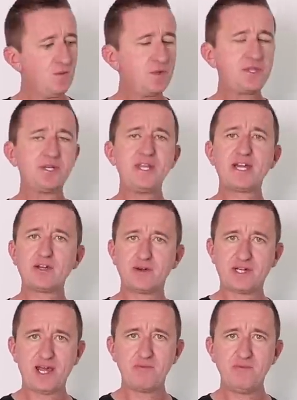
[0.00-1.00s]
With the
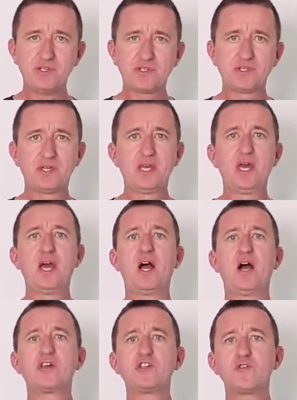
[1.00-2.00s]
Nikon cameras,
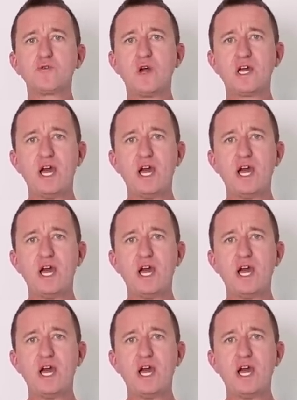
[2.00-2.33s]
you